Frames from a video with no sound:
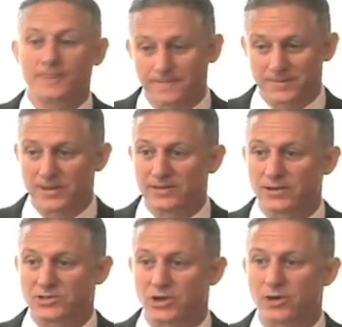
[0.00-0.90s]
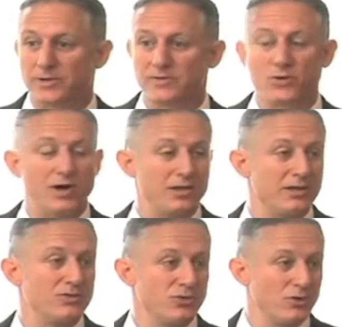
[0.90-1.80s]
there's an army of quality
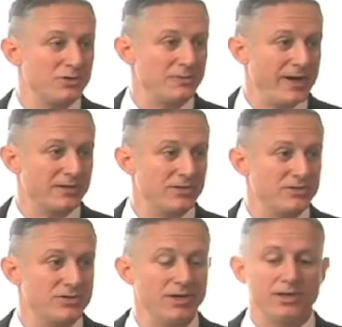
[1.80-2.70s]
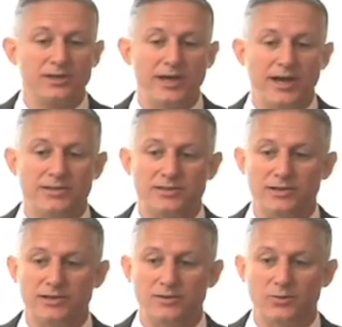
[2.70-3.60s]
control inspectors that
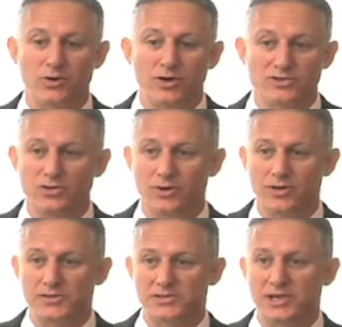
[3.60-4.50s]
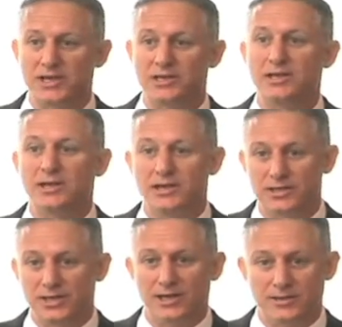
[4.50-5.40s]
were also on the site, and
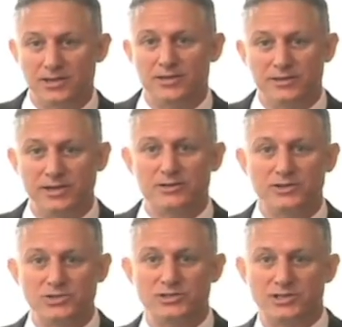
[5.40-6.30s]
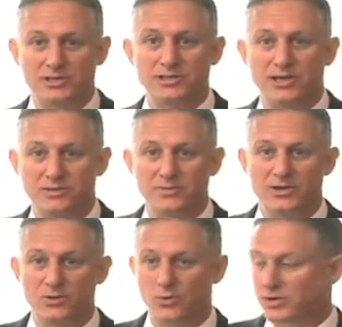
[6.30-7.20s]
again, their logistics had to be
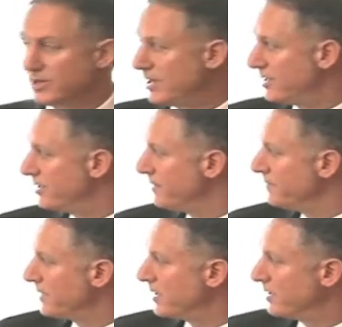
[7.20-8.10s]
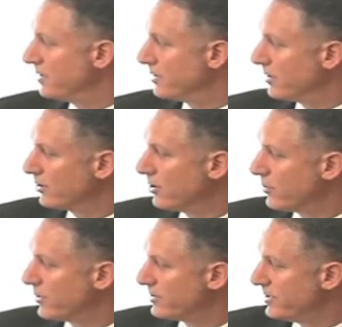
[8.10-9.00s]
coordinated along
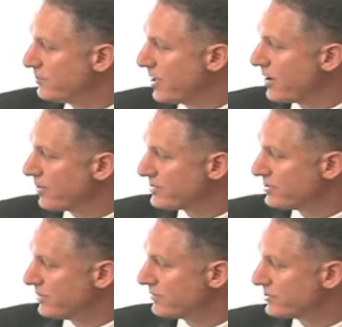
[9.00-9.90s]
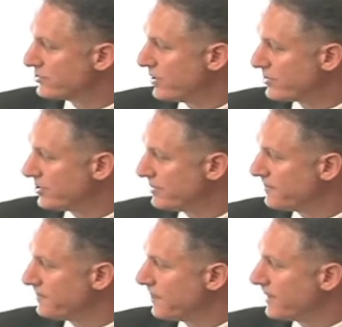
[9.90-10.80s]
with the progress of construction.
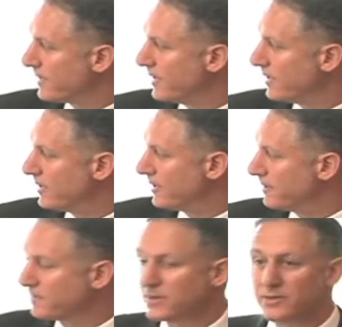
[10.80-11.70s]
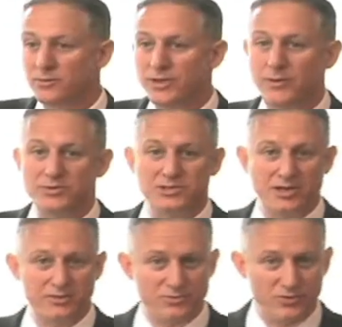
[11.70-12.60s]
That was done
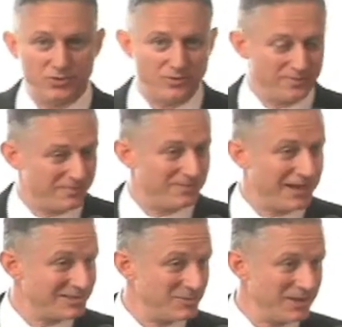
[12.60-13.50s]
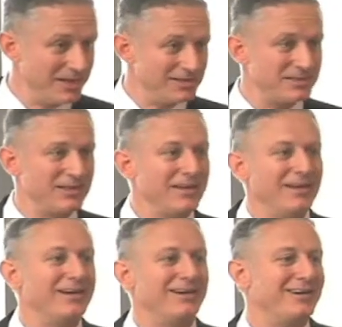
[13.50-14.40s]
through lots of meetings
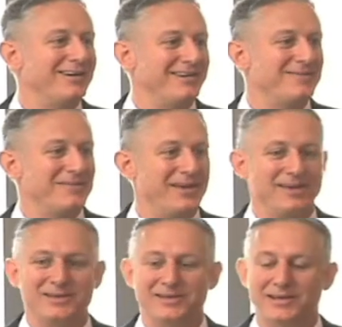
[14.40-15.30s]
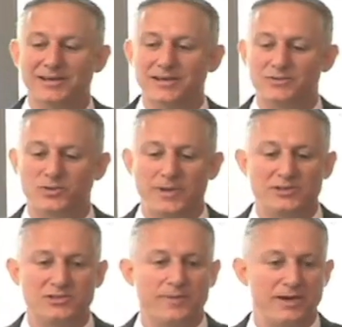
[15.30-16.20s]
and a tremendous
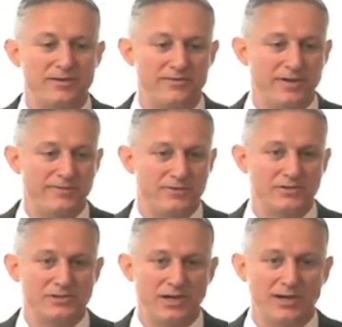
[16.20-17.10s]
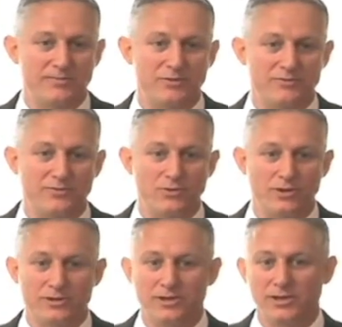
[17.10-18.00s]
amount of effort and time put
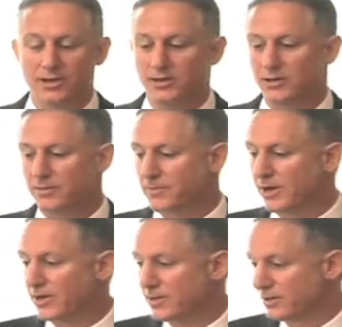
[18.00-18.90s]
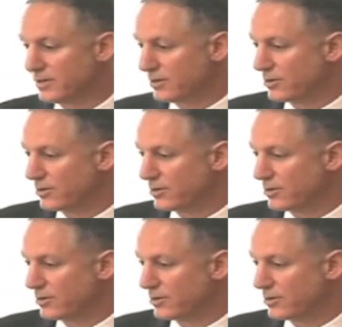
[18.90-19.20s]
forth by a host of